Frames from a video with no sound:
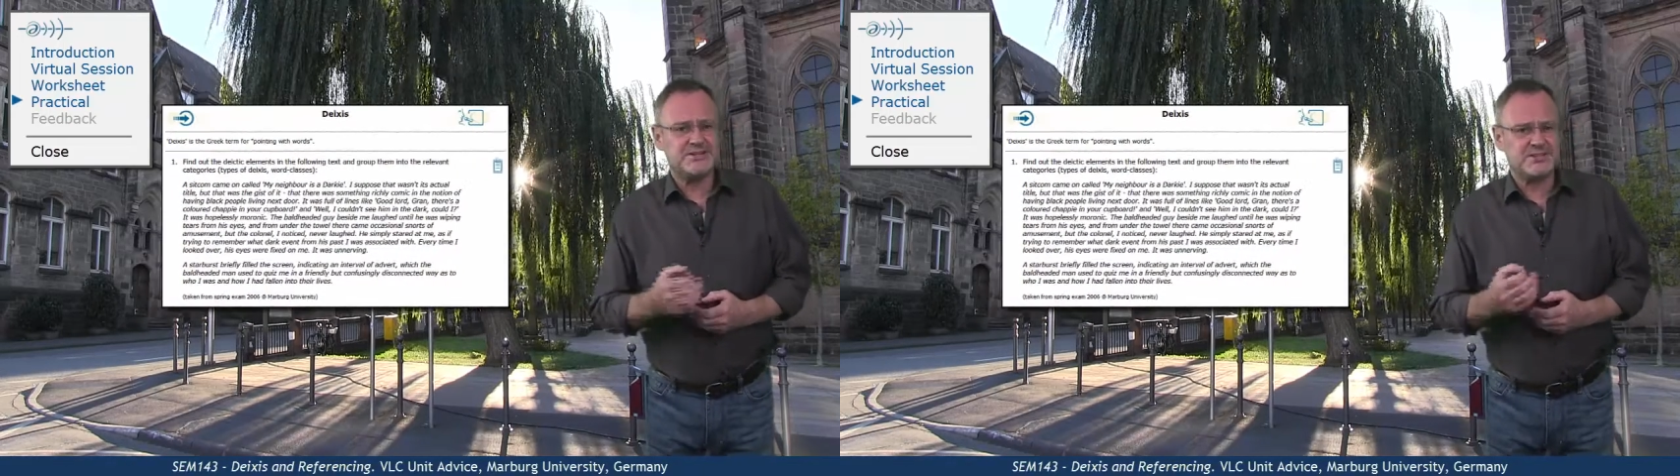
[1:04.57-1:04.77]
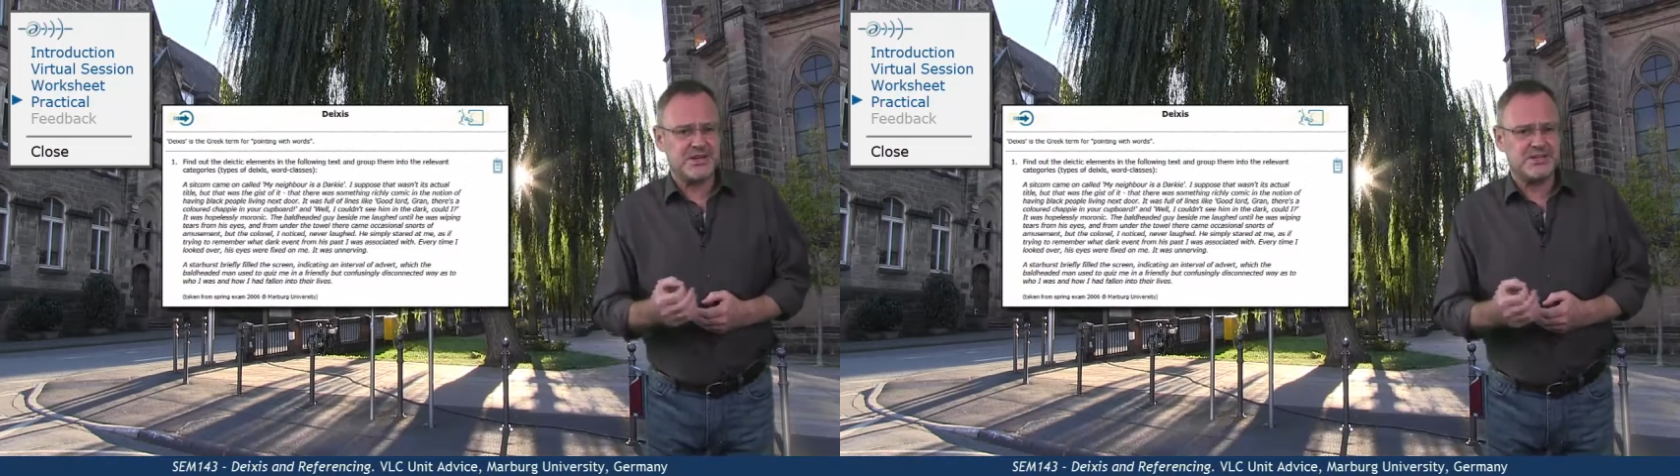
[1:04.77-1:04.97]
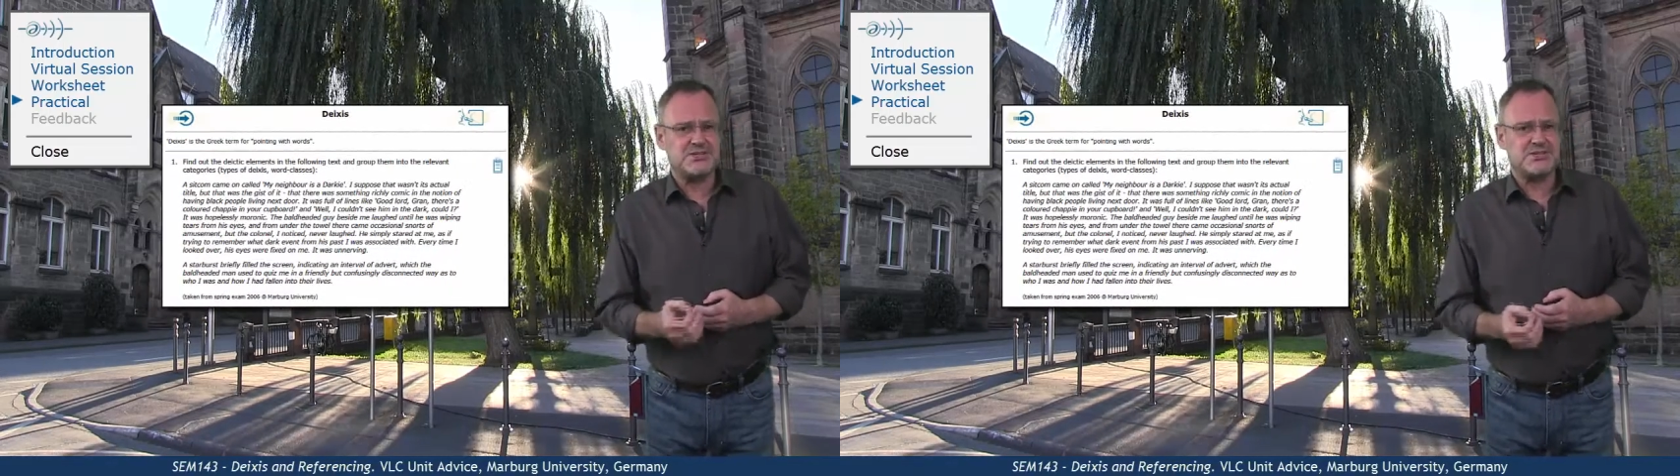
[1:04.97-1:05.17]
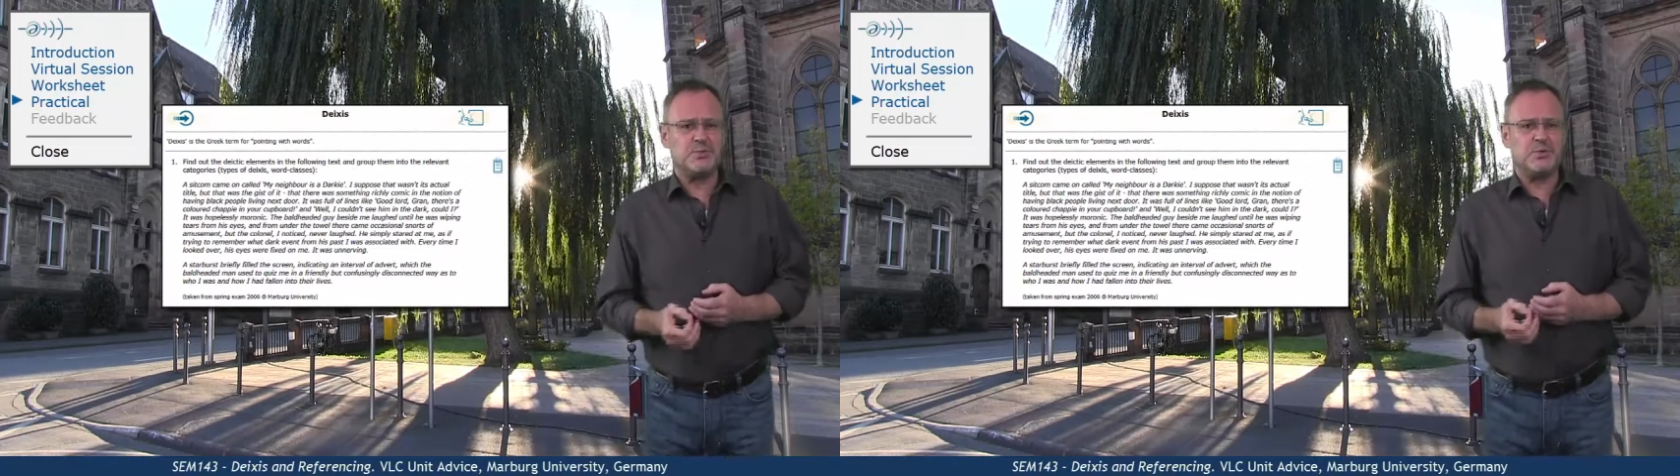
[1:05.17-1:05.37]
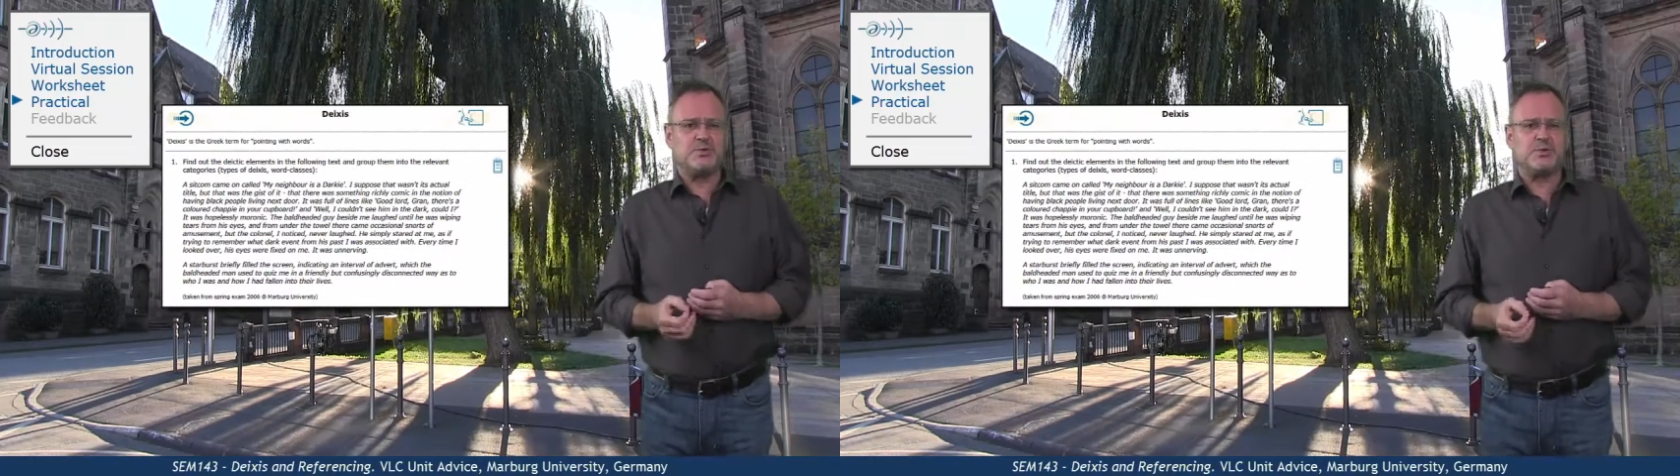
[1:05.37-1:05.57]
text in
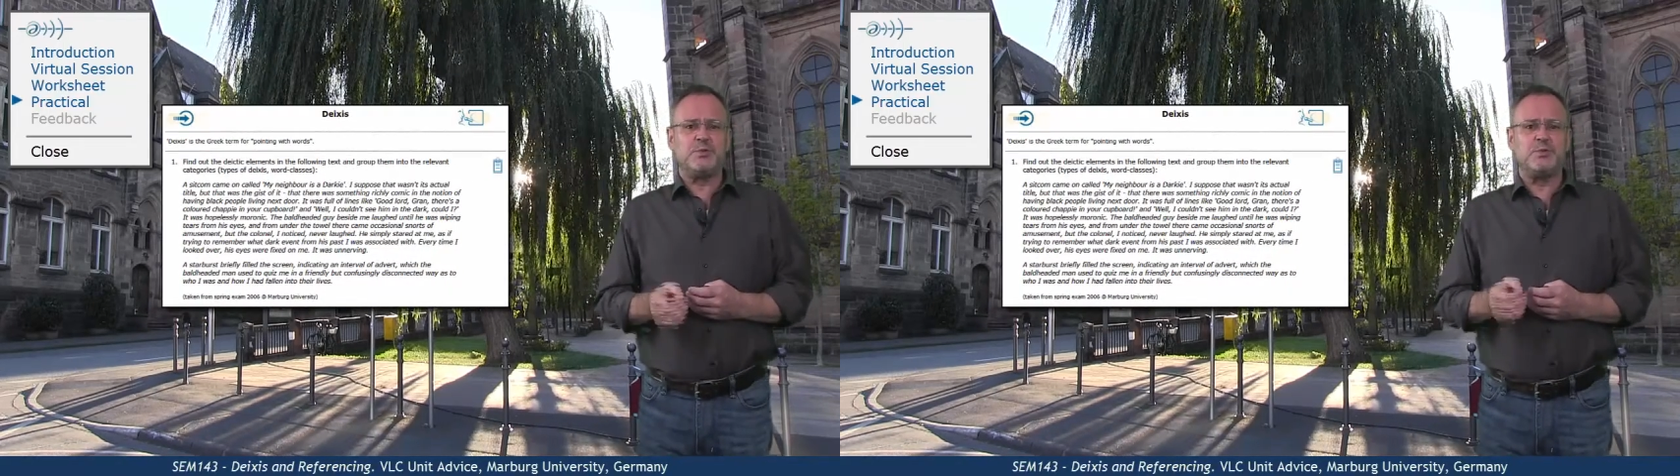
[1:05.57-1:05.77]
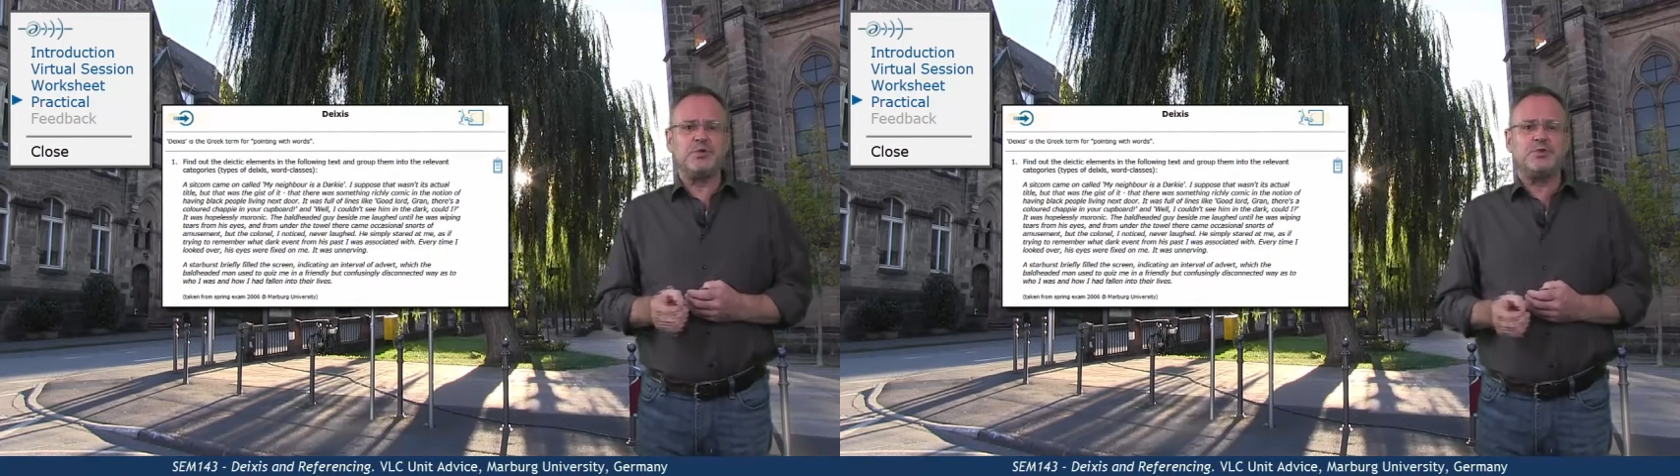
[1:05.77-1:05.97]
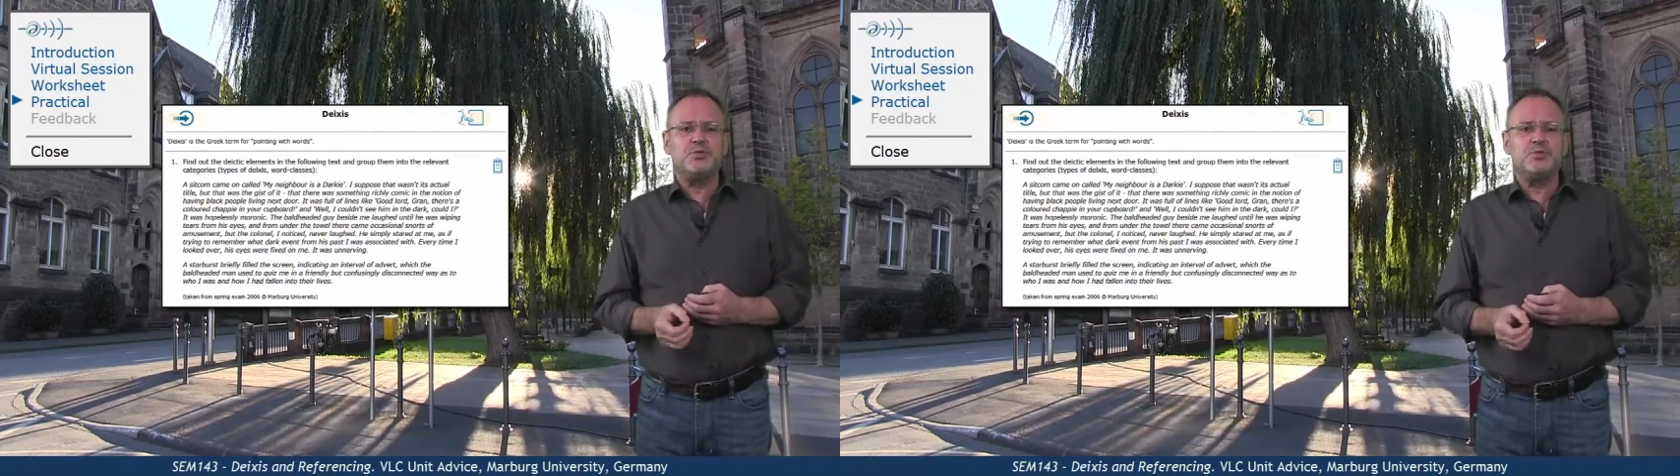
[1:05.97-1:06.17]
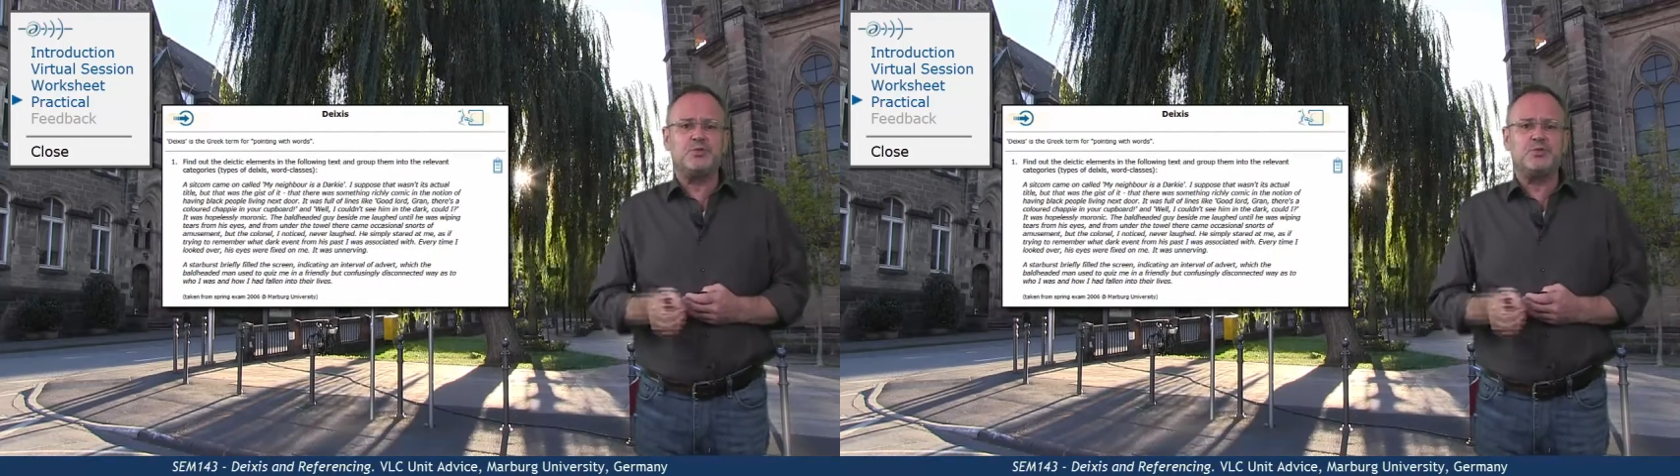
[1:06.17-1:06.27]
which we want you